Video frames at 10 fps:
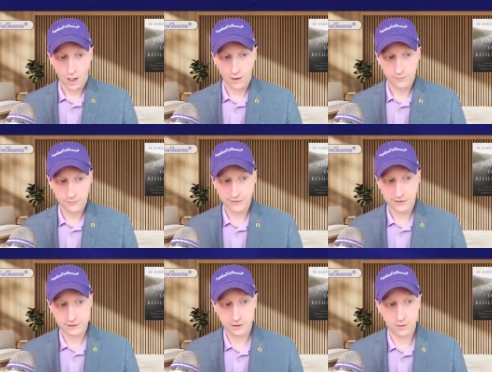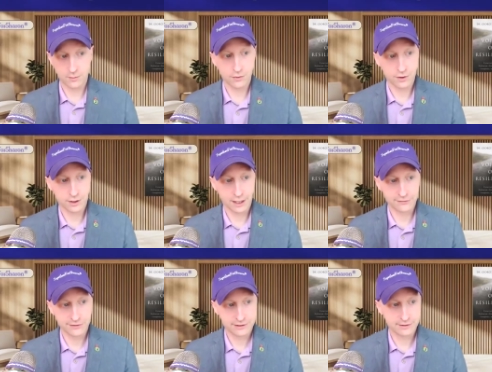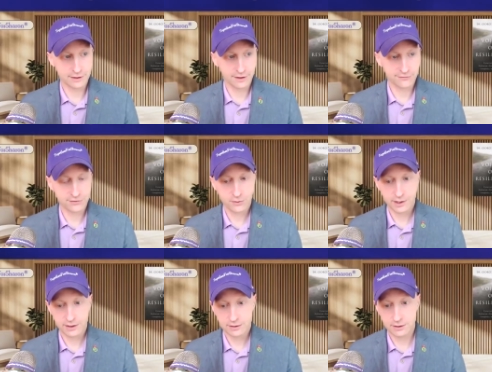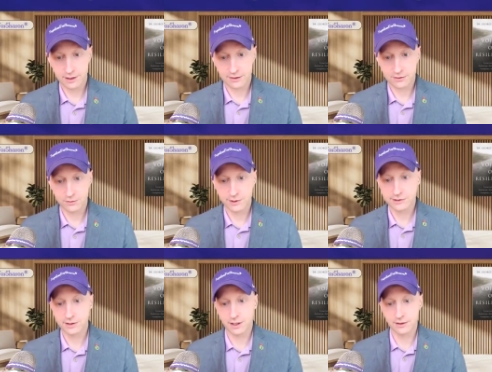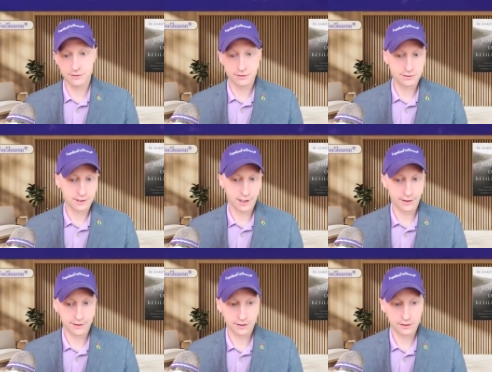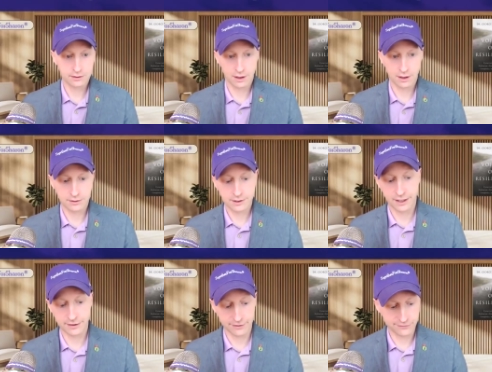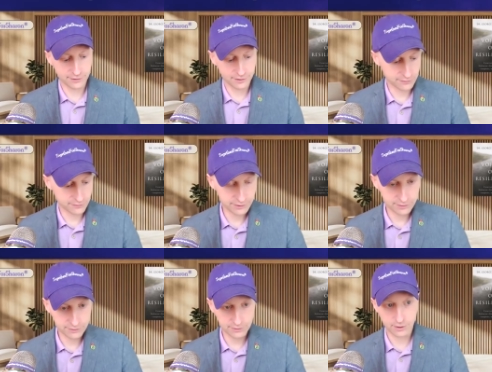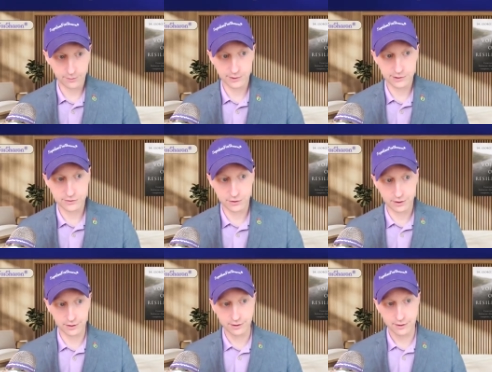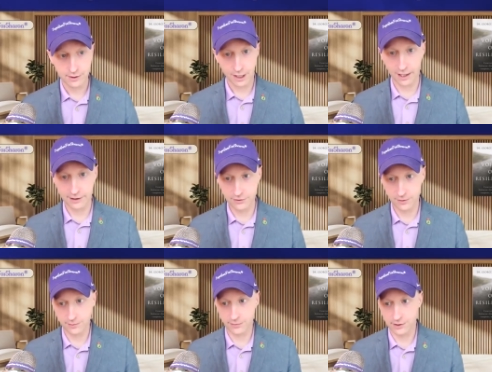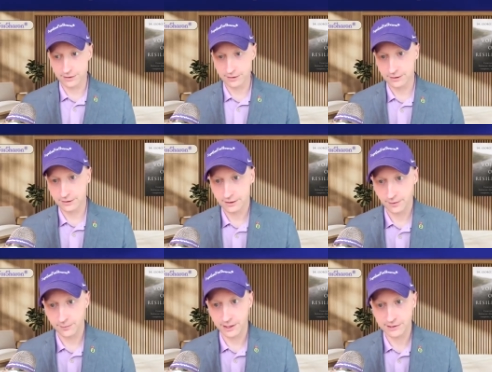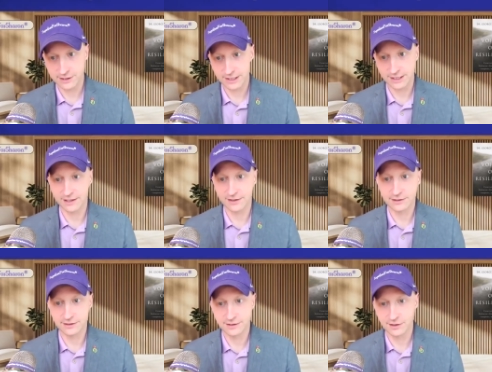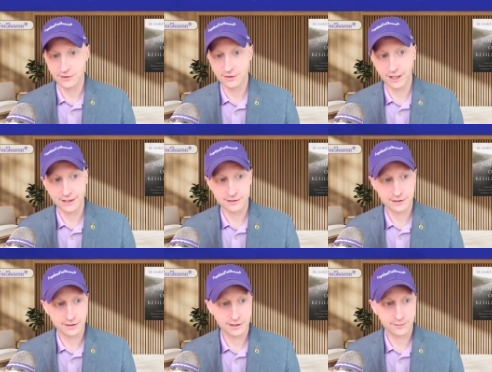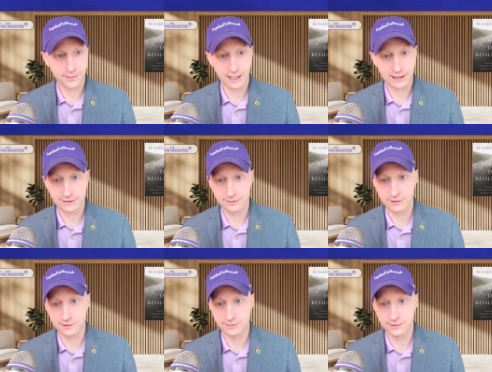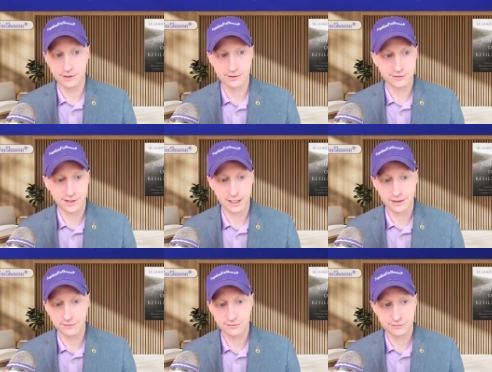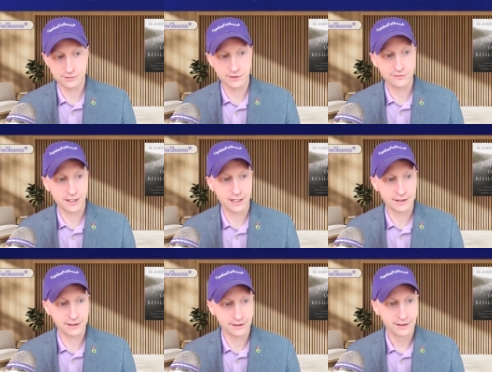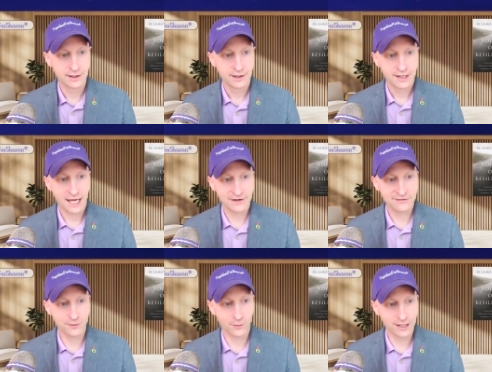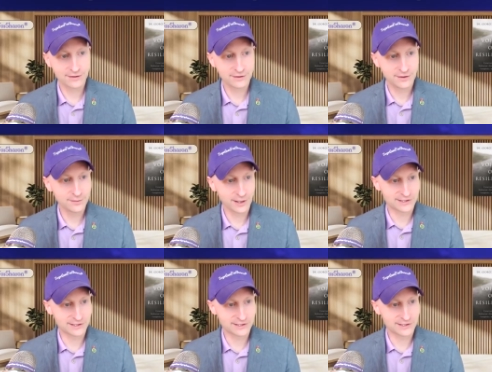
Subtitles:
I think it's so important. I don't think there's enough awareness, and that's what we try to do together. Together, I feel our voices are so much stronger. I grew up in Brooklyn, as I mentioned, and I did Kyokushin kickboxing, which is more Israeli street fighting. And I didn't really want to do it,